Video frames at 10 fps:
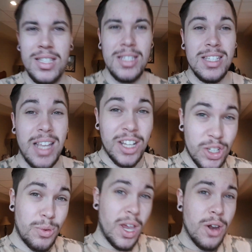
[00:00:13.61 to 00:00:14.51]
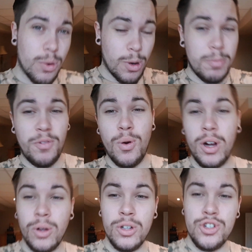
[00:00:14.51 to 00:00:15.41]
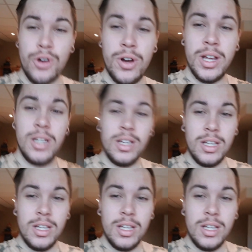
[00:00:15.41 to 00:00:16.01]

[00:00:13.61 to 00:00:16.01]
This is actually right before I go to Joyride.